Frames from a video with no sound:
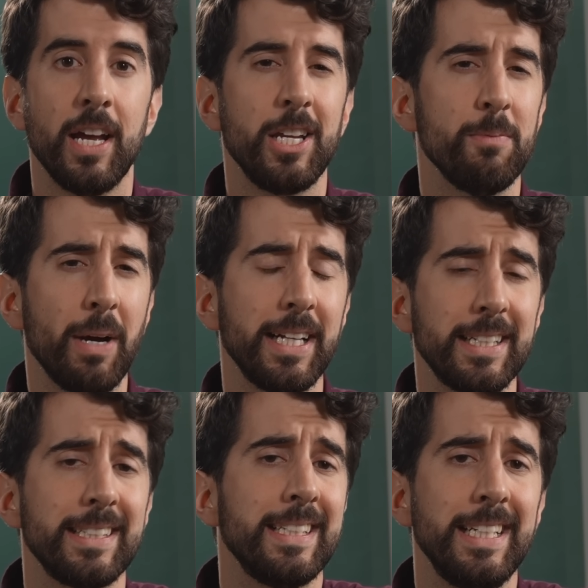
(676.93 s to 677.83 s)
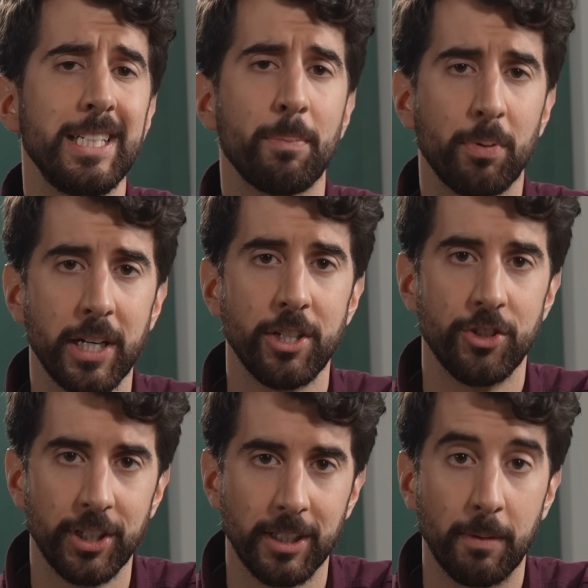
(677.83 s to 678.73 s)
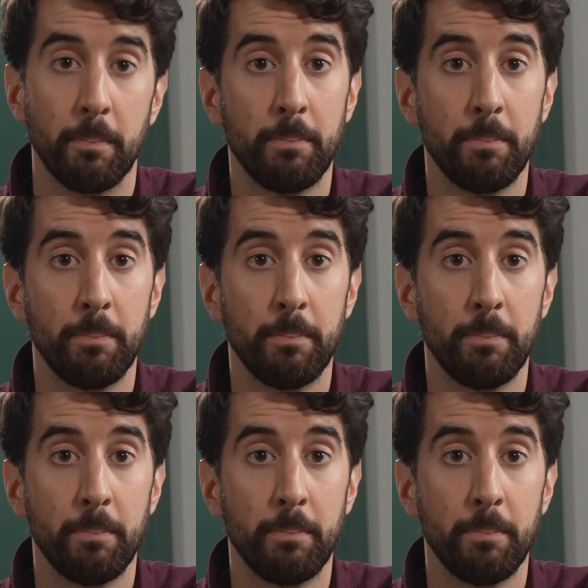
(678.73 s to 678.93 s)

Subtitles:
you might need to pre-drill.